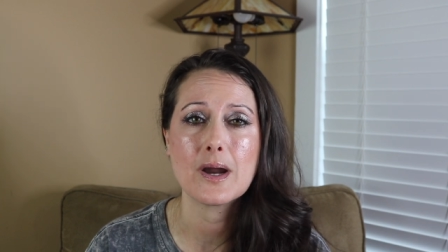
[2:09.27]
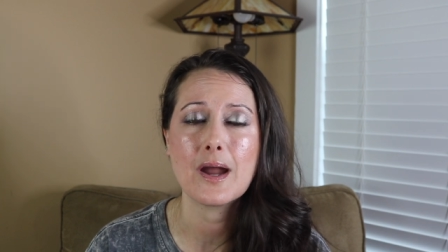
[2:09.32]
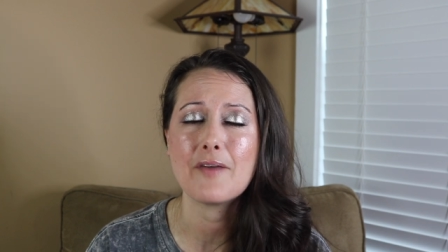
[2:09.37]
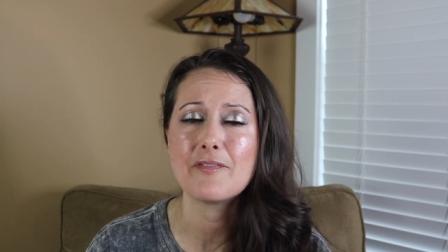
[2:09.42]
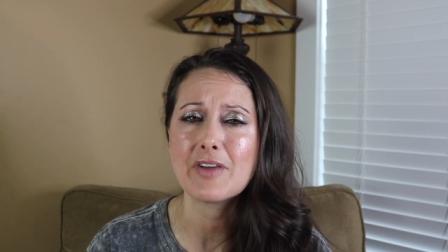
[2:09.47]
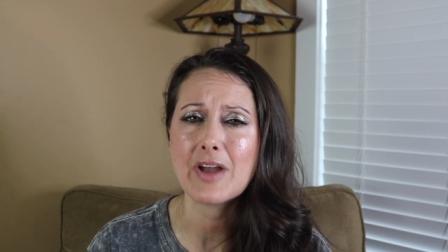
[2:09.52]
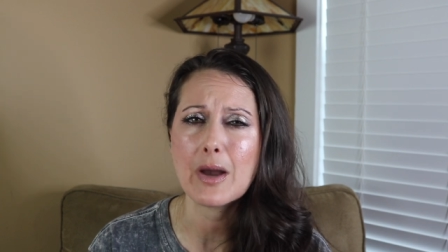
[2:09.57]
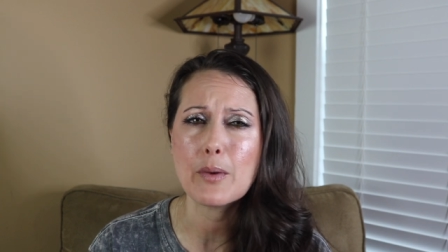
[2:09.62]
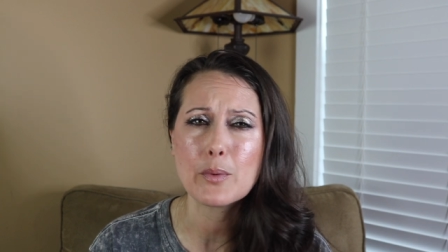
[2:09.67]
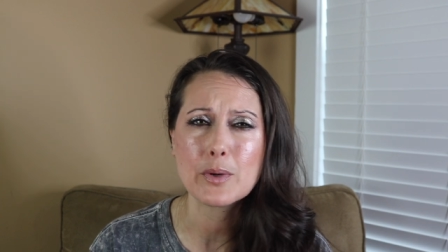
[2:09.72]

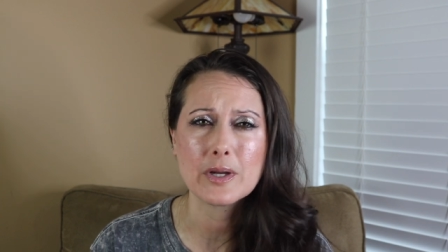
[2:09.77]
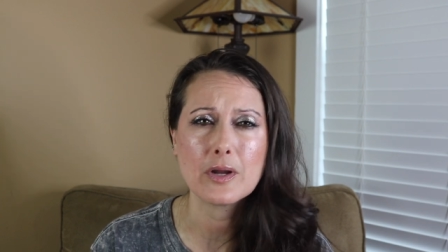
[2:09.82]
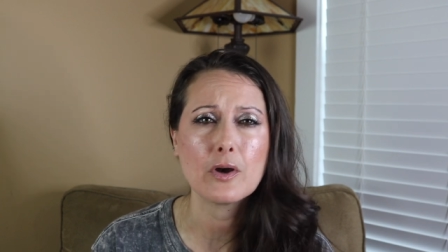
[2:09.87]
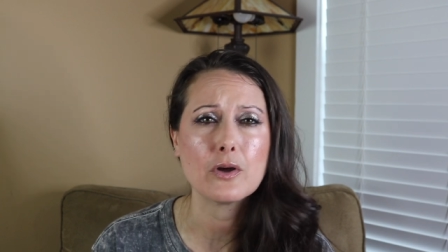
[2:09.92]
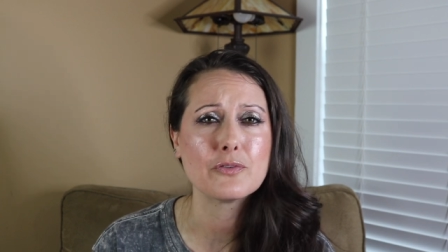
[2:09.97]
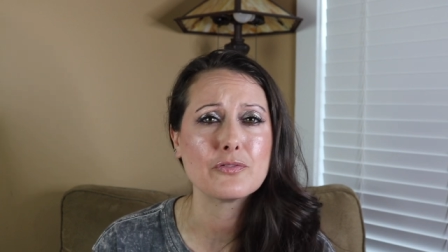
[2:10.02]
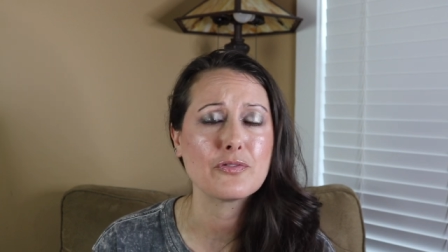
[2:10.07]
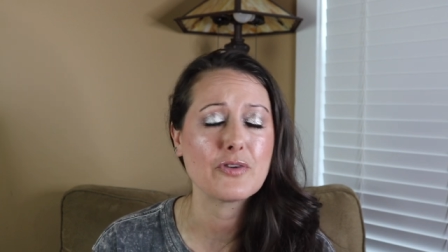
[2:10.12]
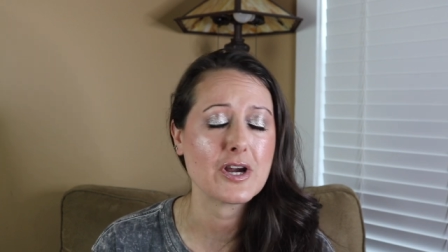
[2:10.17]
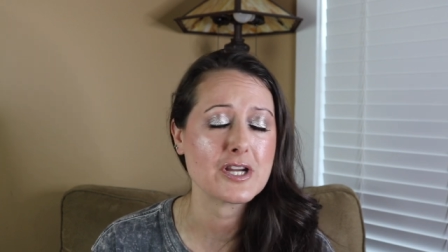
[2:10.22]
I've got one
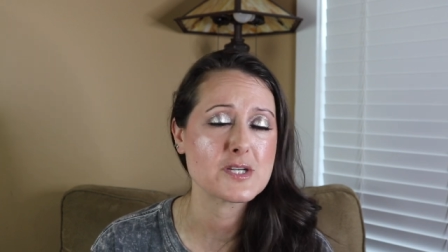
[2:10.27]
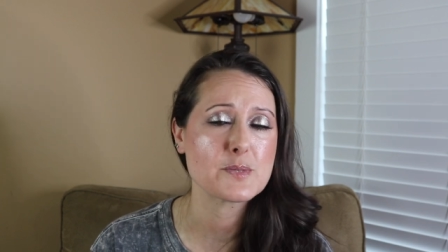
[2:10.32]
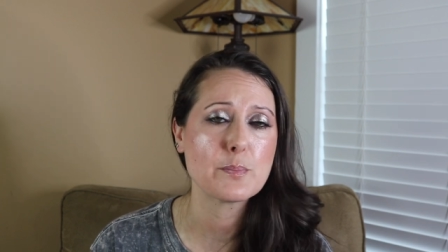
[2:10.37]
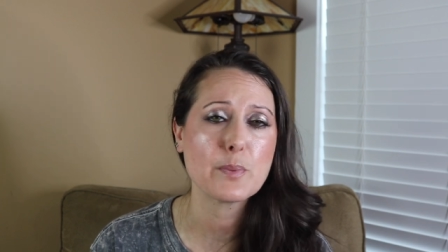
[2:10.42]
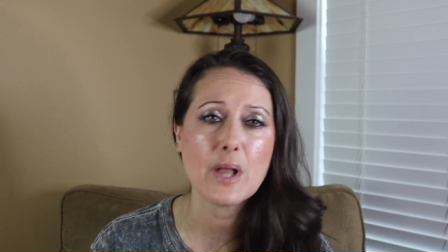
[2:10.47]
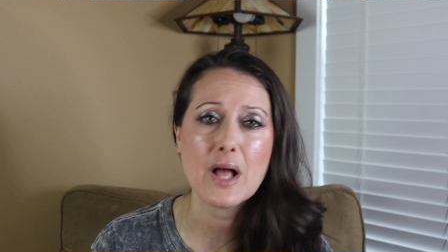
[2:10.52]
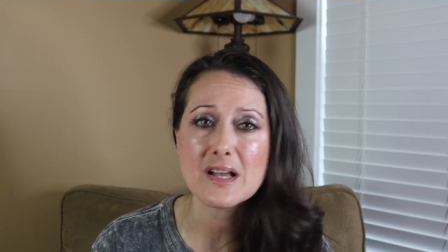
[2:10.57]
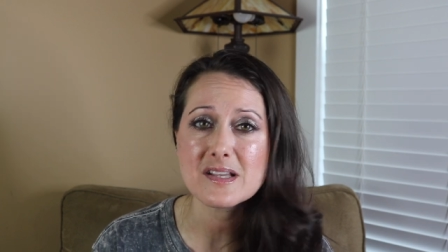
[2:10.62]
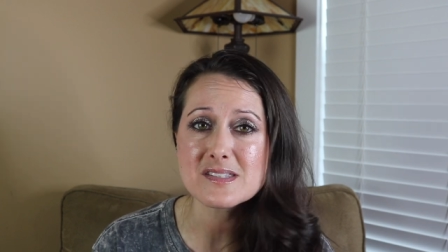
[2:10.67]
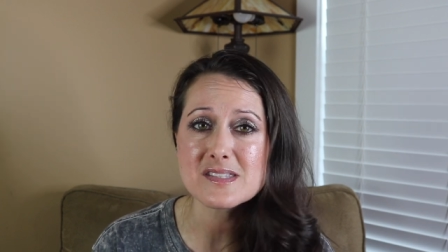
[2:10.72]
called Fresh
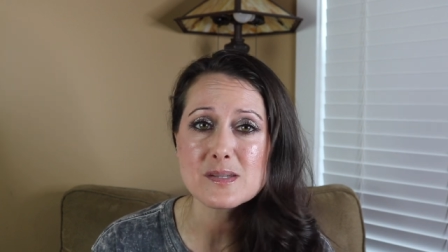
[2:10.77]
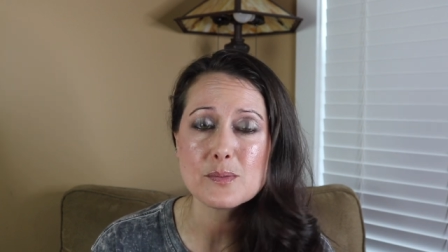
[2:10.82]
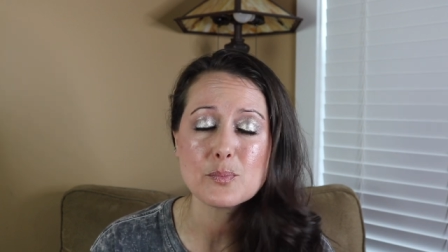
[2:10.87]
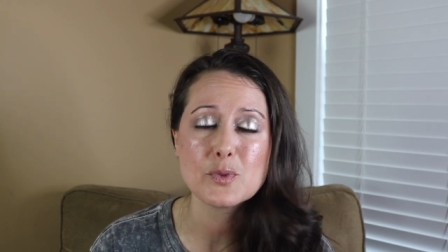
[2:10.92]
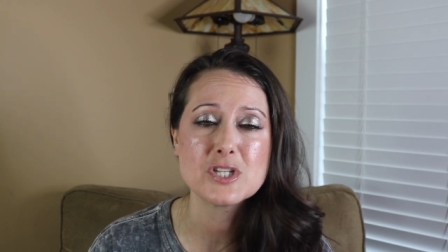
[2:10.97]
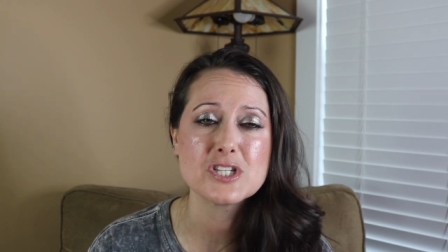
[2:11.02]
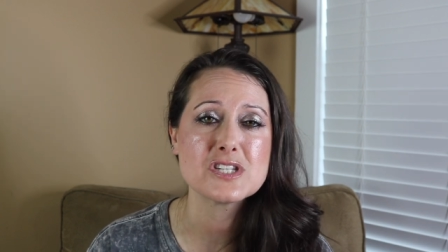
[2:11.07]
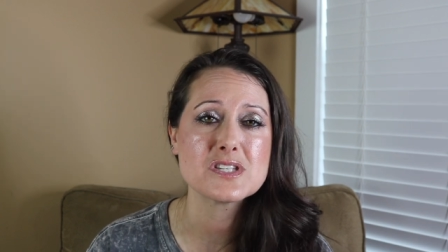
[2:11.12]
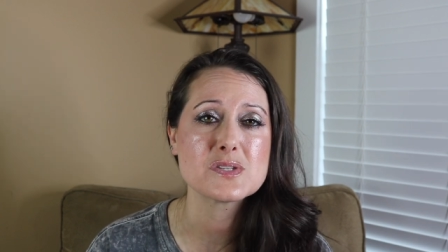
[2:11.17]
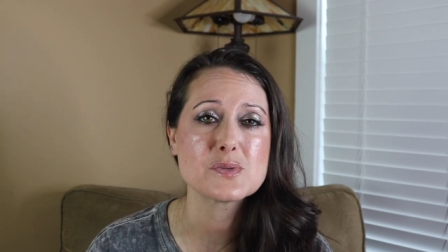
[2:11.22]
Blossom,
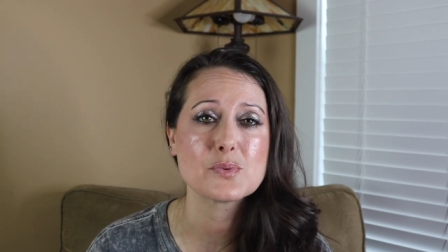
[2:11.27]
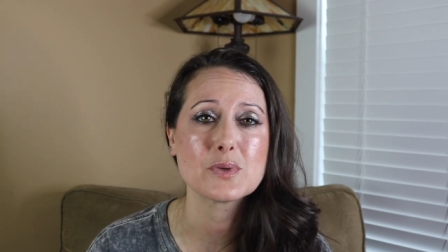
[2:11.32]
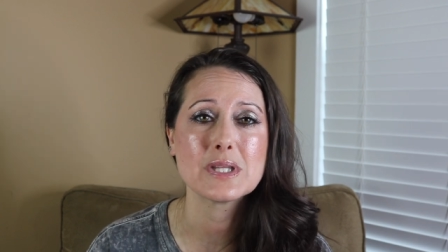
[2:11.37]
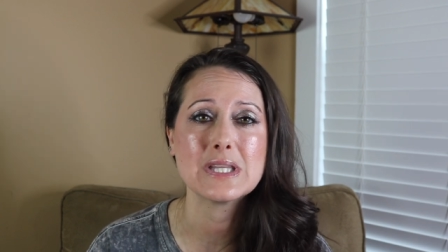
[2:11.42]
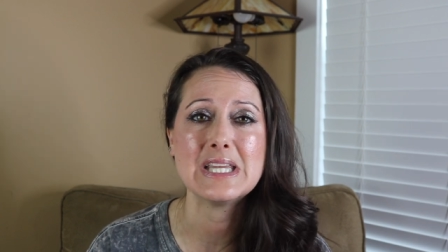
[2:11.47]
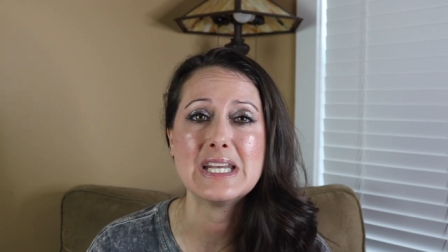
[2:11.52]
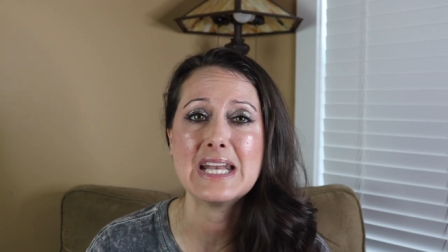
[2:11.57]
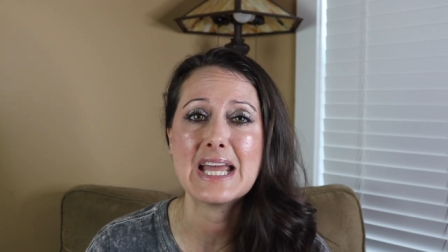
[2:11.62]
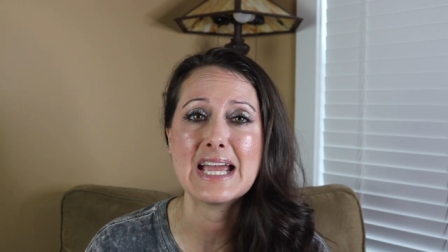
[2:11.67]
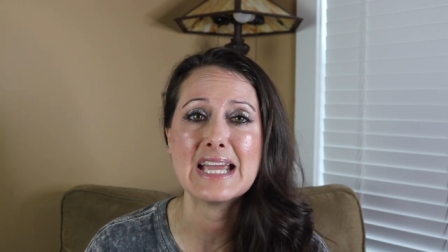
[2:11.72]
which is
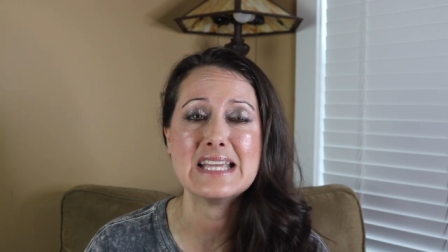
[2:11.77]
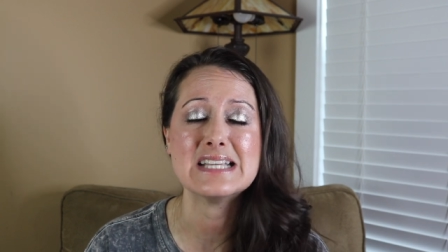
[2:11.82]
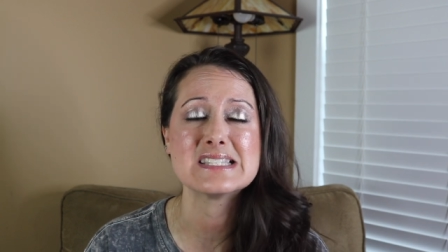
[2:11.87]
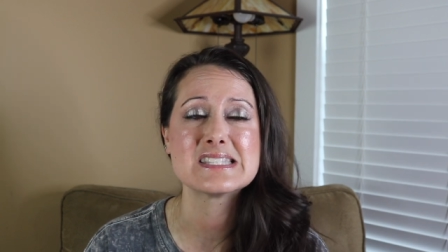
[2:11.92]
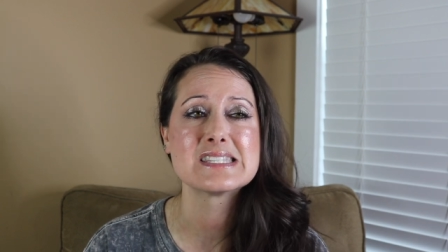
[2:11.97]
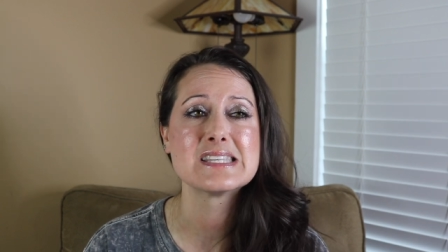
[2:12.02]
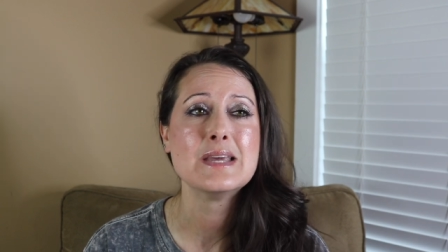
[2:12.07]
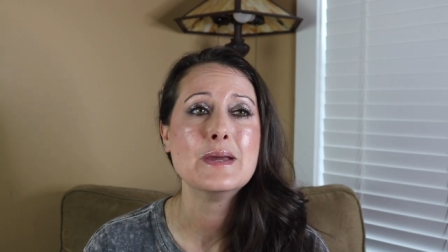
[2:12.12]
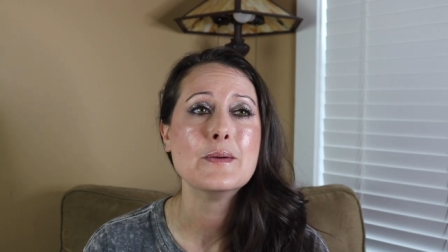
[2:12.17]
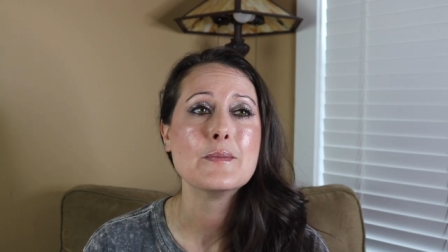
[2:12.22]
really
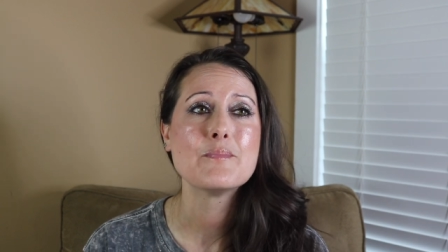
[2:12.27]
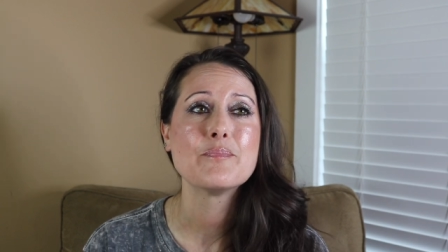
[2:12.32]
nice.